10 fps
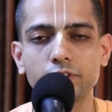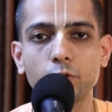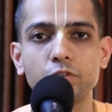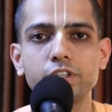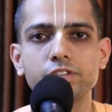
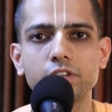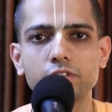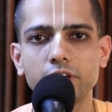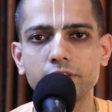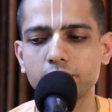now which
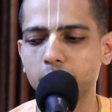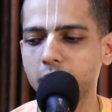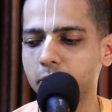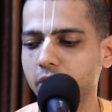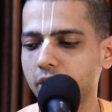sunrise, some
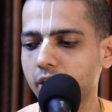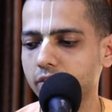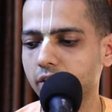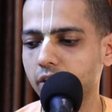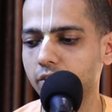people are
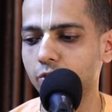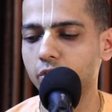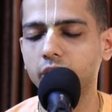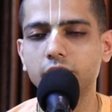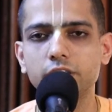asking, it is
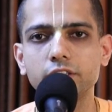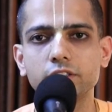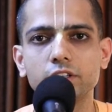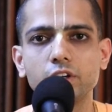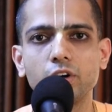on
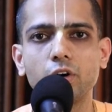18th